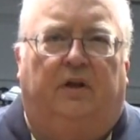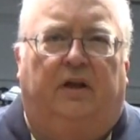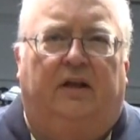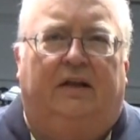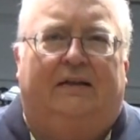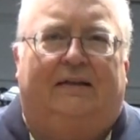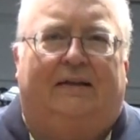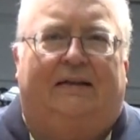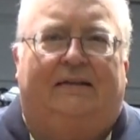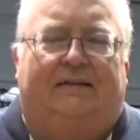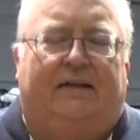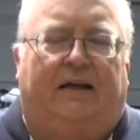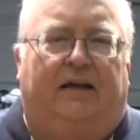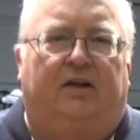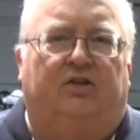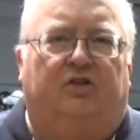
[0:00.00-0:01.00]

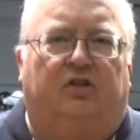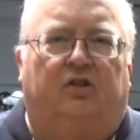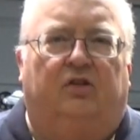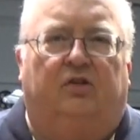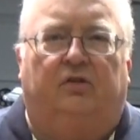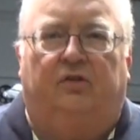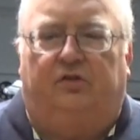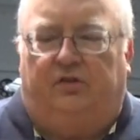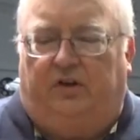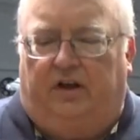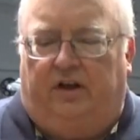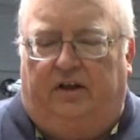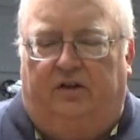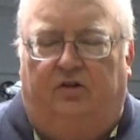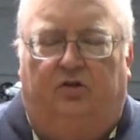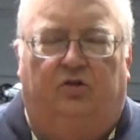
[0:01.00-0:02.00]
indentations
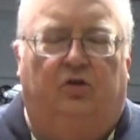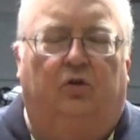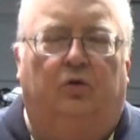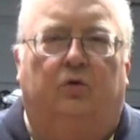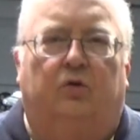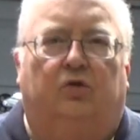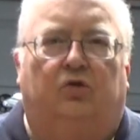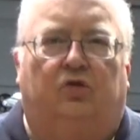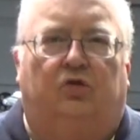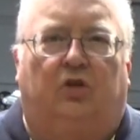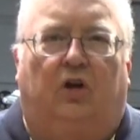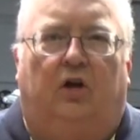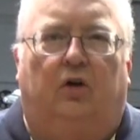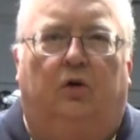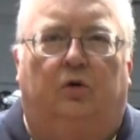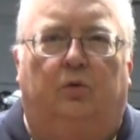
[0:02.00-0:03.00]
into the
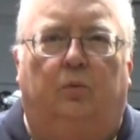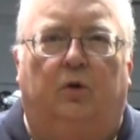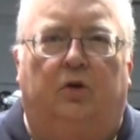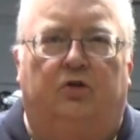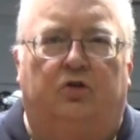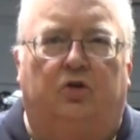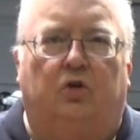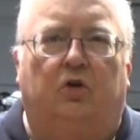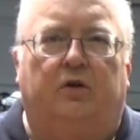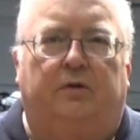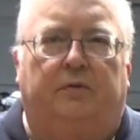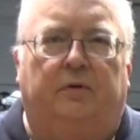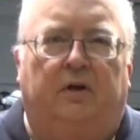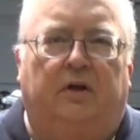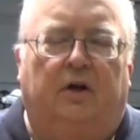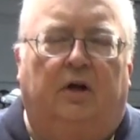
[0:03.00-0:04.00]
stone, which could
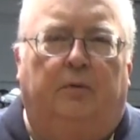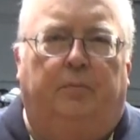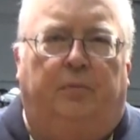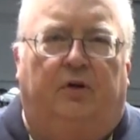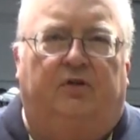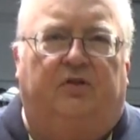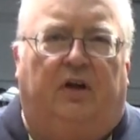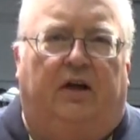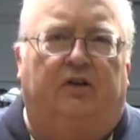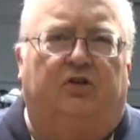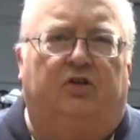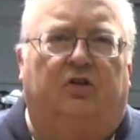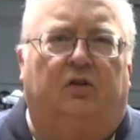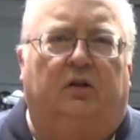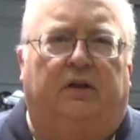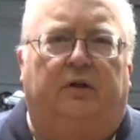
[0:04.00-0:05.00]

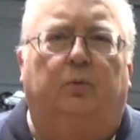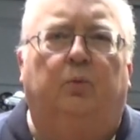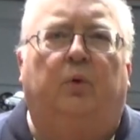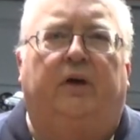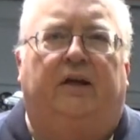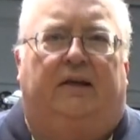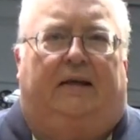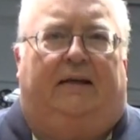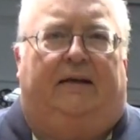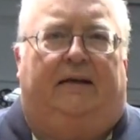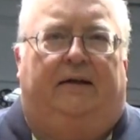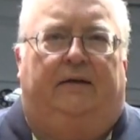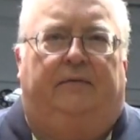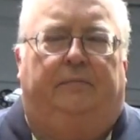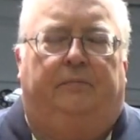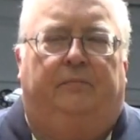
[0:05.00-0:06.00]
potentially weaken it.